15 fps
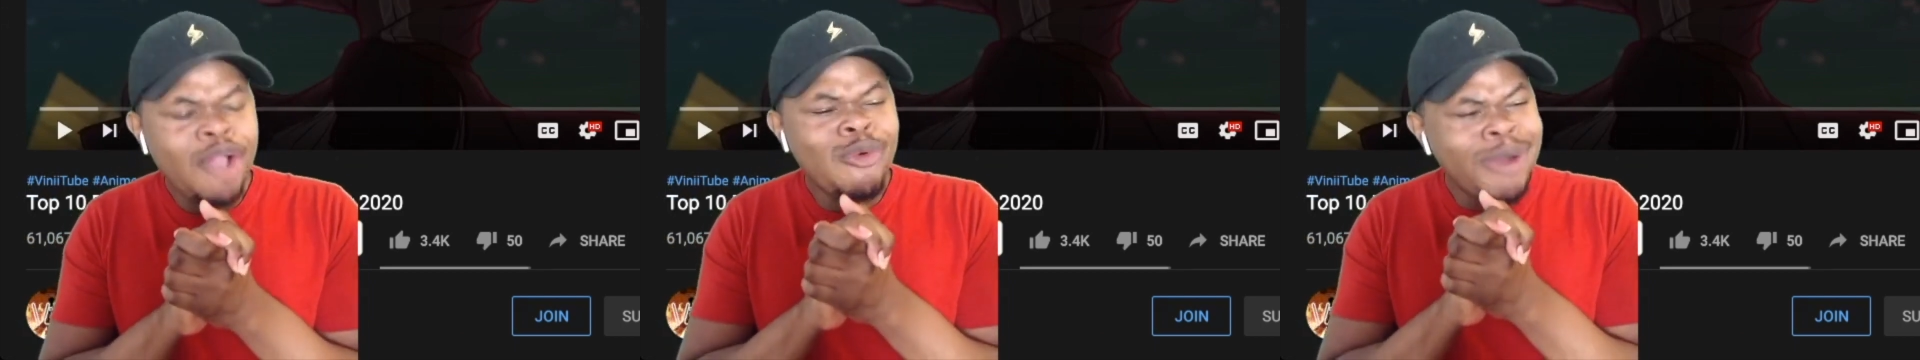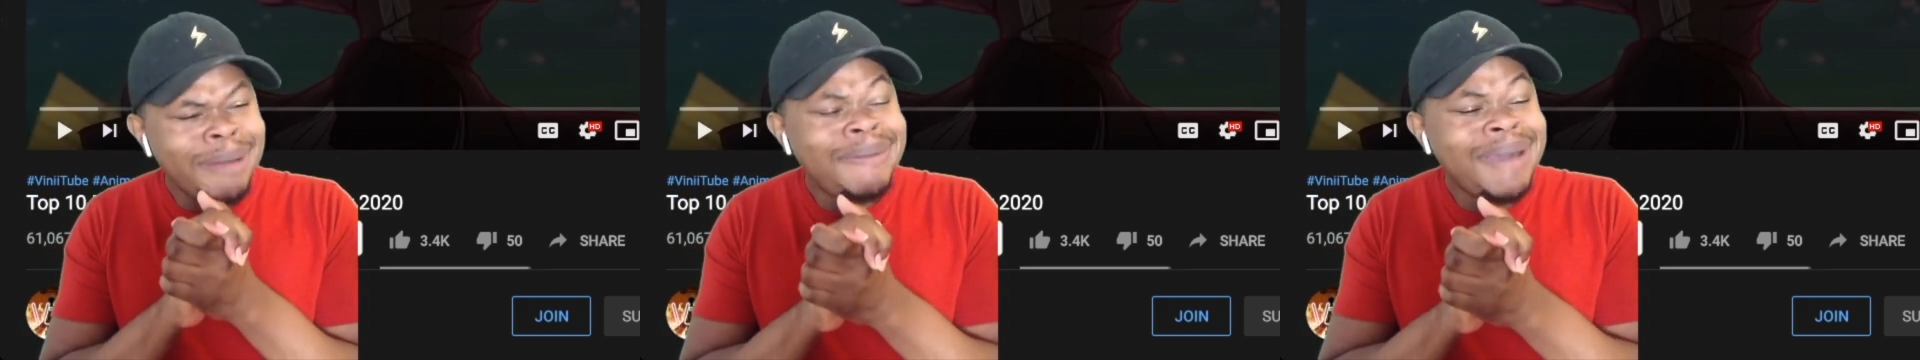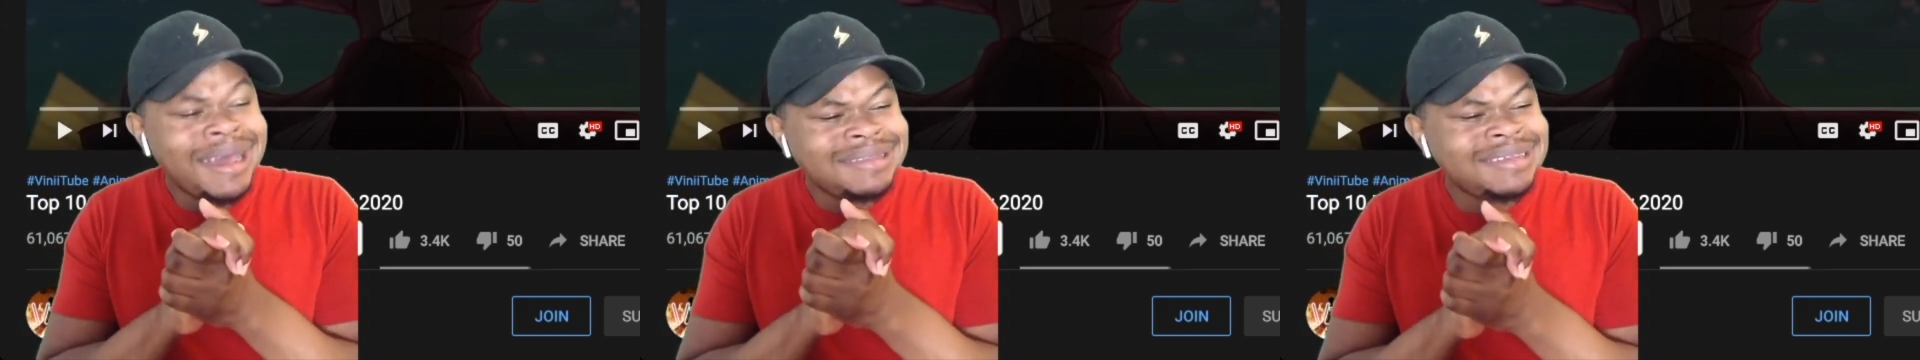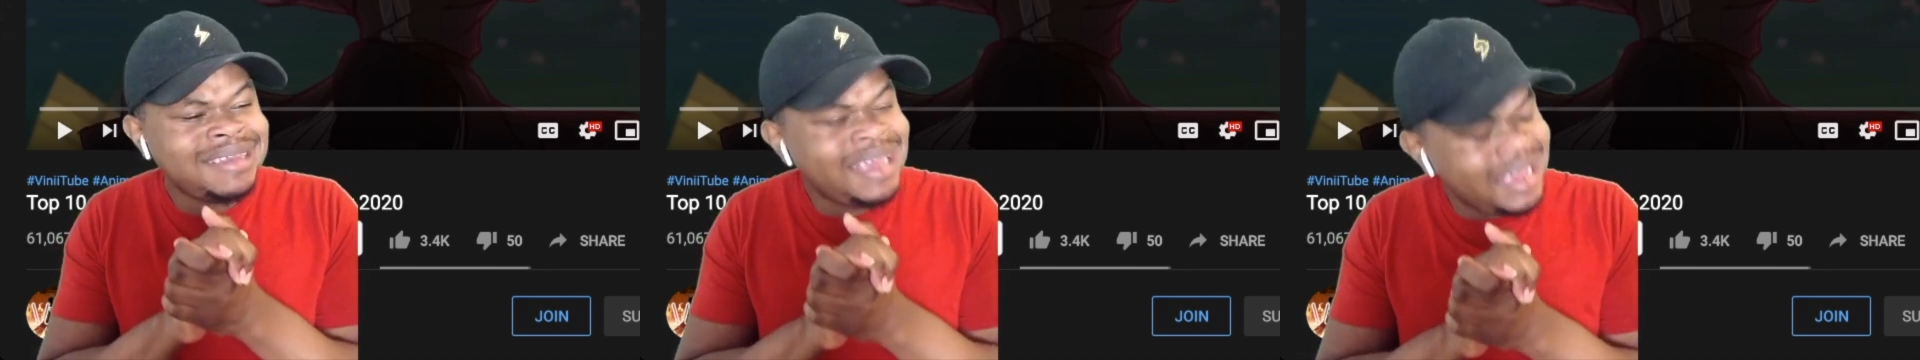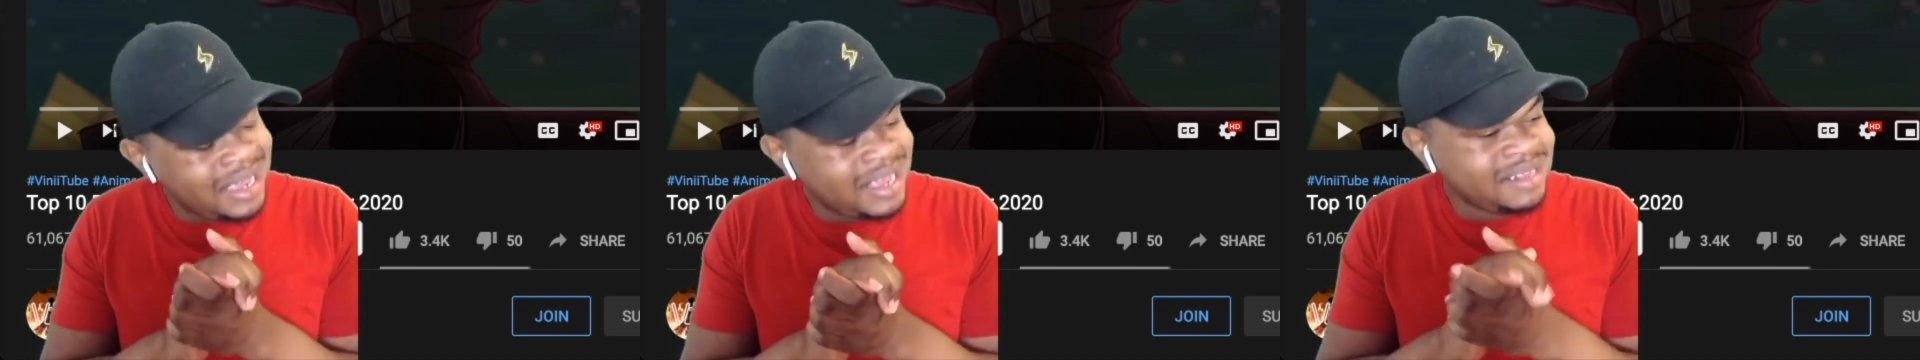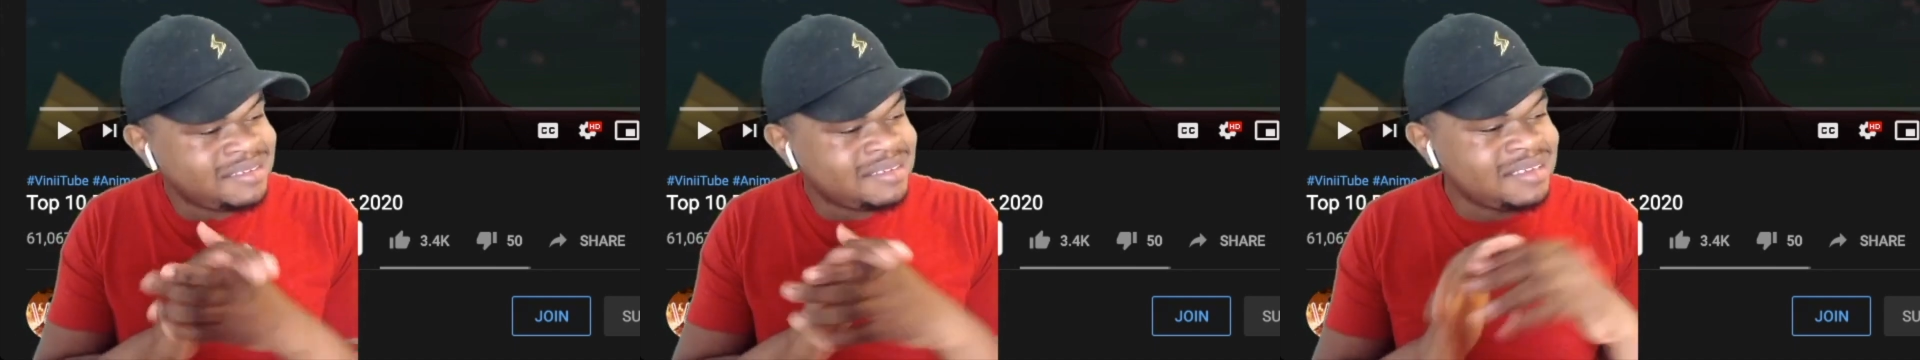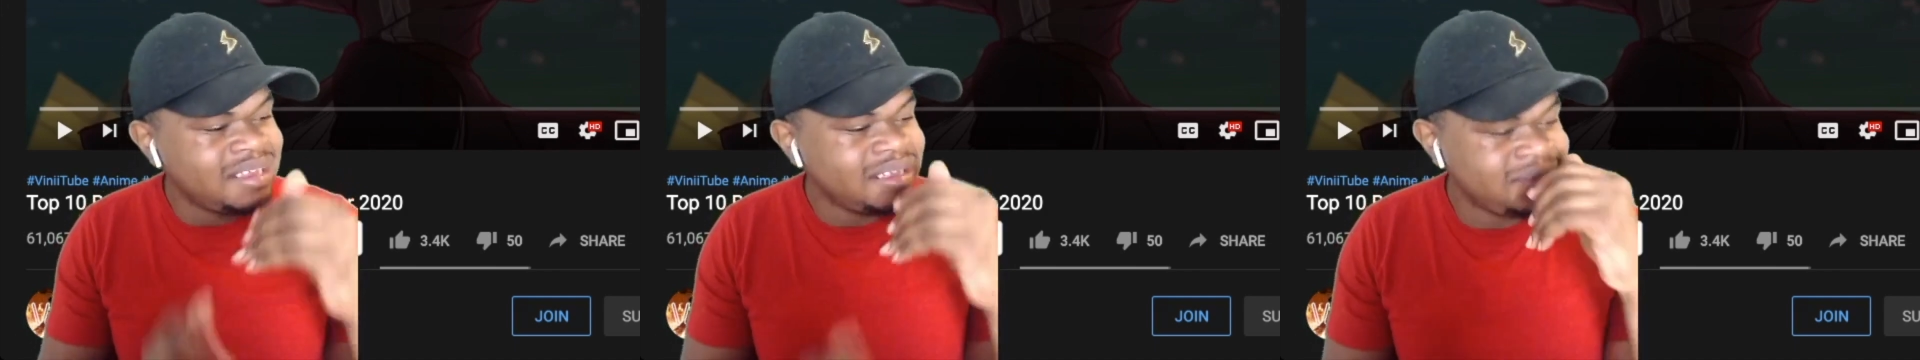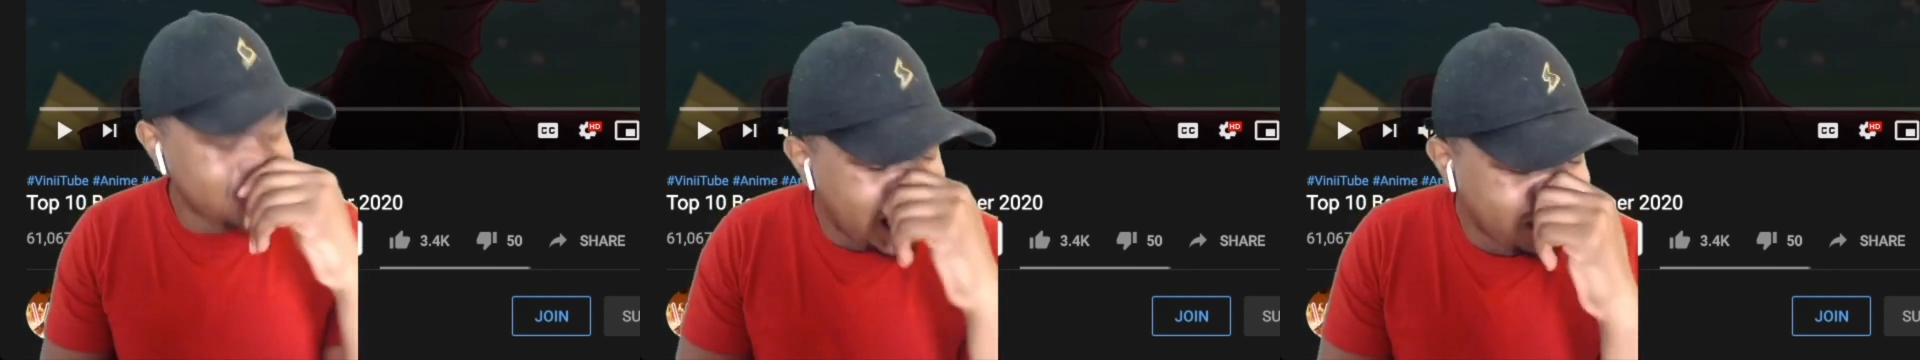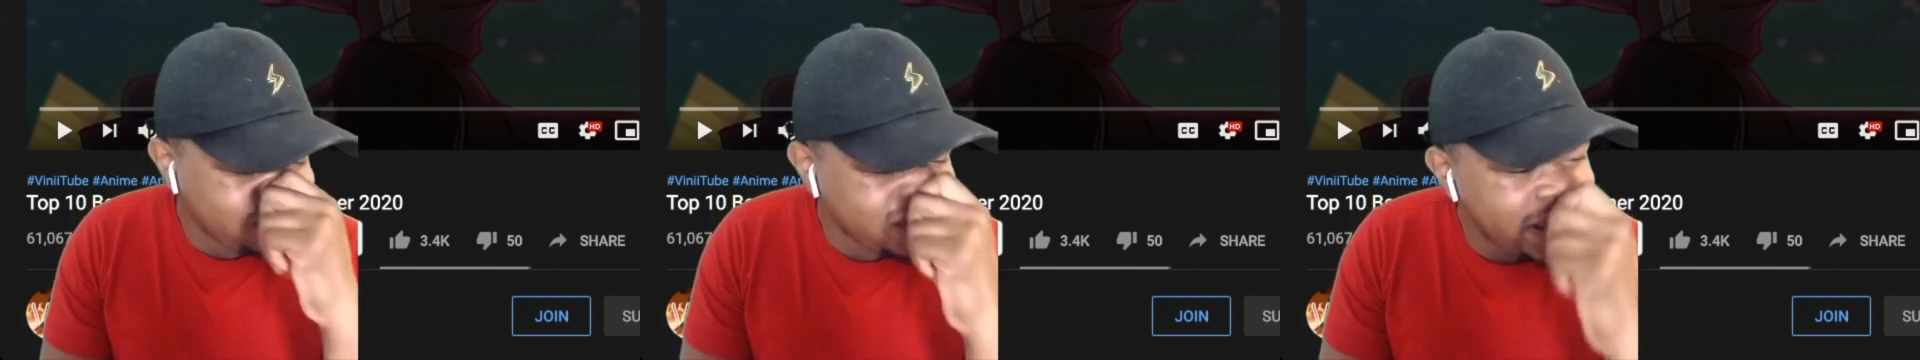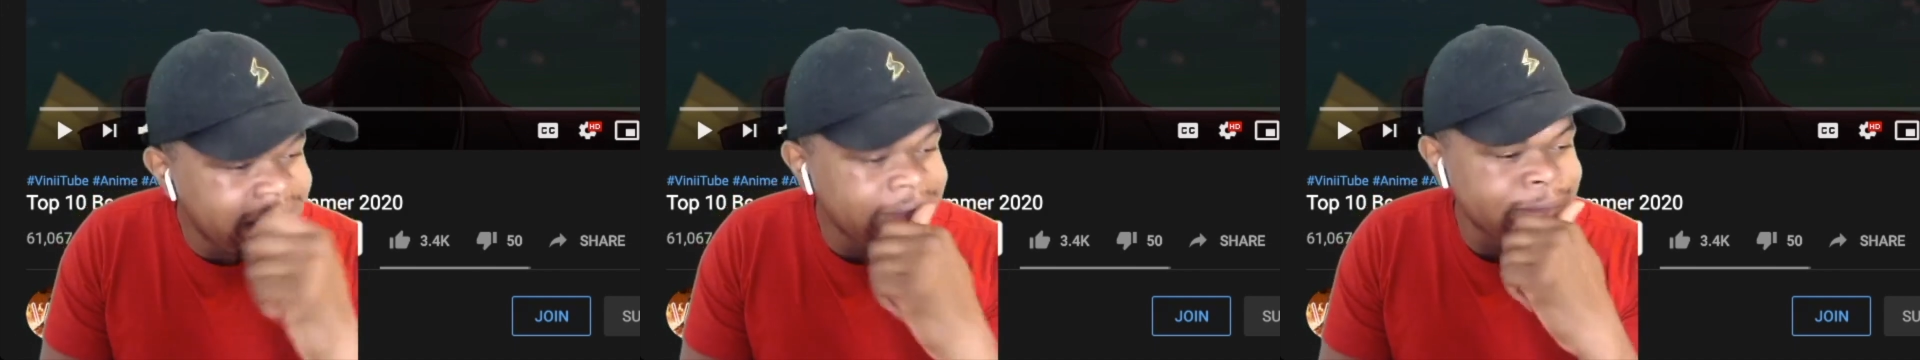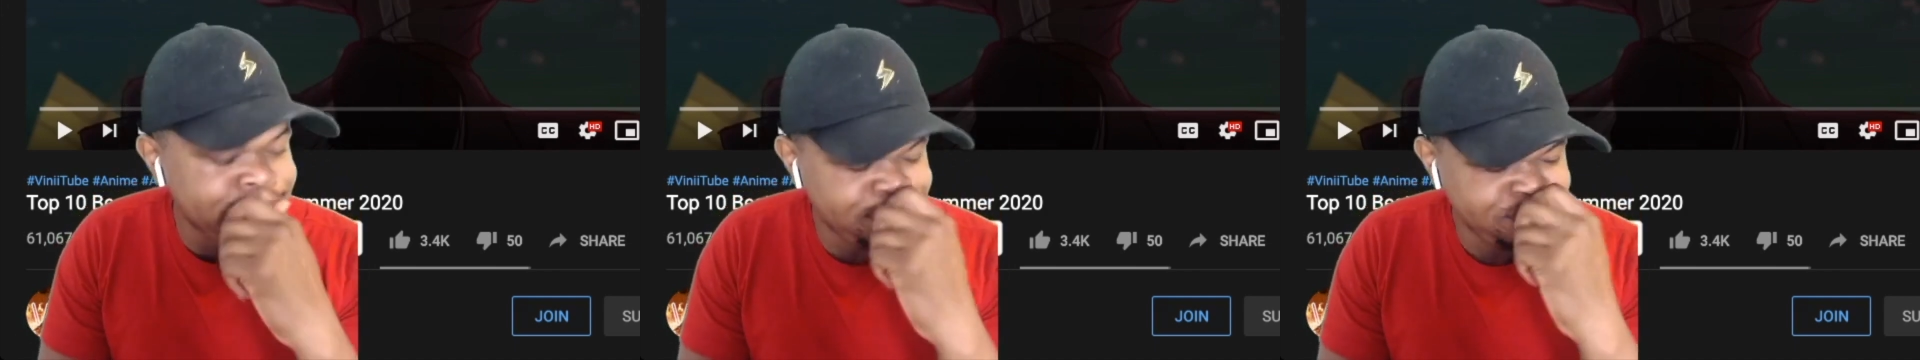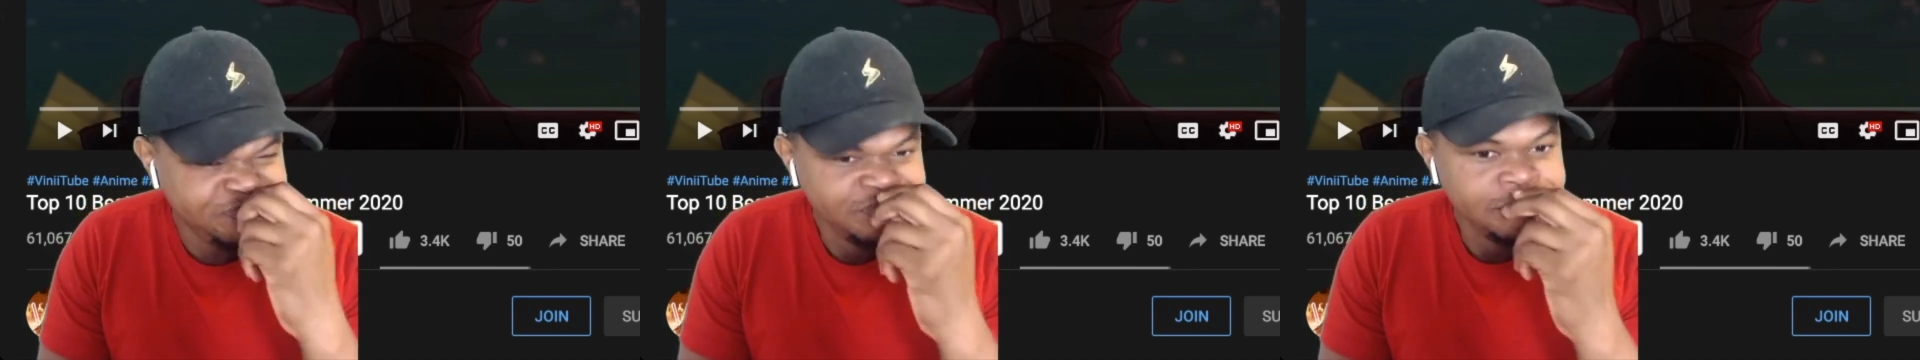we're about to get into the top 10,